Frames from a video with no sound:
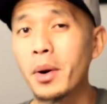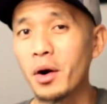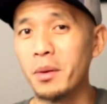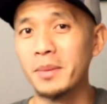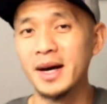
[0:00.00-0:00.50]

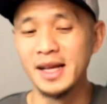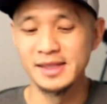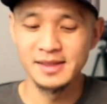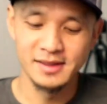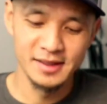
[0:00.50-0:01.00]
per
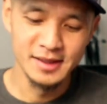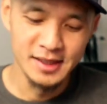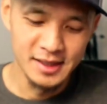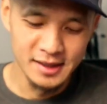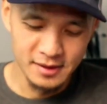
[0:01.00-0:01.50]
month
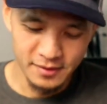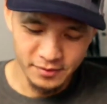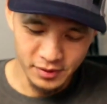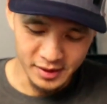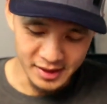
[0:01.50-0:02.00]

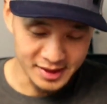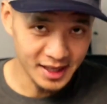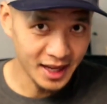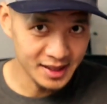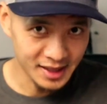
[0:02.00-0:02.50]
for this
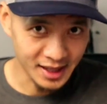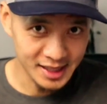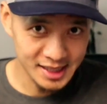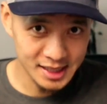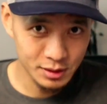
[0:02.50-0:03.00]
sauce.
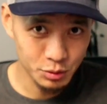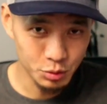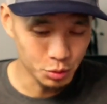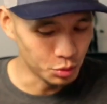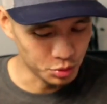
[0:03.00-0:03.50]

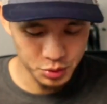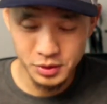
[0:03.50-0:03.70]
Oof,